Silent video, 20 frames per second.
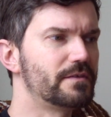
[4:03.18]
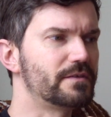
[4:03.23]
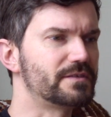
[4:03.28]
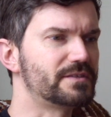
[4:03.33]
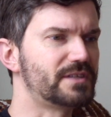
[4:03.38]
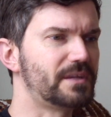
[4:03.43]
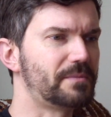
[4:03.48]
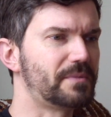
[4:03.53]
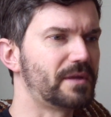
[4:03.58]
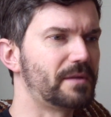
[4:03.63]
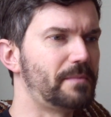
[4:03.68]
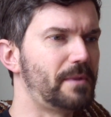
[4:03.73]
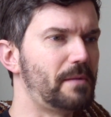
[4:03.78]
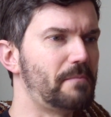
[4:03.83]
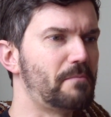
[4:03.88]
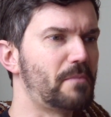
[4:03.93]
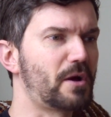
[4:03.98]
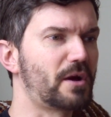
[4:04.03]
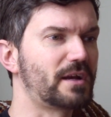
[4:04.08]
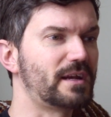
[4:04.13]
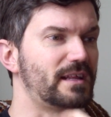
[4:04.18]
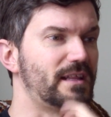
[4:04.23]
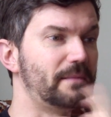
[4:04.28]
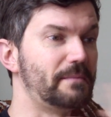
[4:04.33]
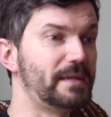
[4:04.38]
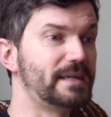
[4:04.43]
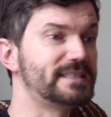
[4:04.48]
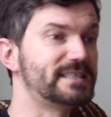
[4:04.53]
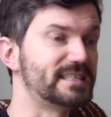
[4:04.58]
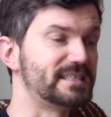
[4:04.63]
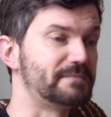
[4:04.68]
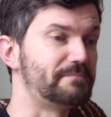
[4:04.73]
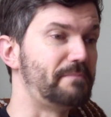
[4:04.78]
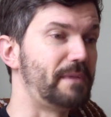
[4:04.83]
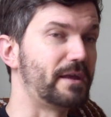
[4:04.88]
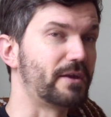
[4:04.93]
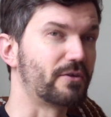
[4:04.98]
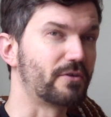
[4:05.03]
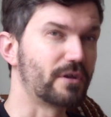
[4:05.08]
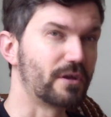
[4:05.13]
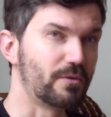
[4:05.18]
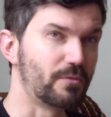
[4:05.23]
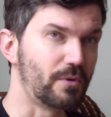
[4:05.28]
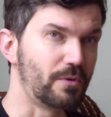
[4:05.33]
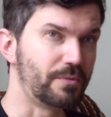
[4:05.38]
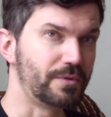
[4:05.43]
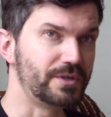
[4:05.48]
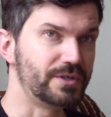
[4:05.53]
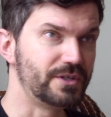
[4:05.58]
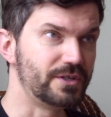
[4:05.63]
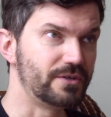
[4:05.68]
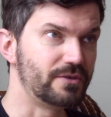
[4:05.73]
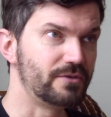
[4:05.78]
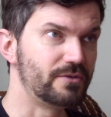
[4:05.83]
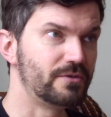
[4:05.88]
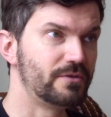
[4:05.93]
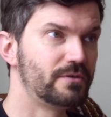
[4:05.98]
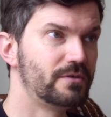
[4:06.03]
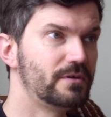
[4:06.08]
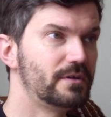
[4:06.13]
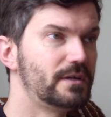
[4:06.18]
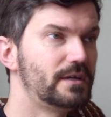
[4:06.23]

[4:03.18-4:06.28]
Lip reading: there's something about marketing that makes us better at what we do,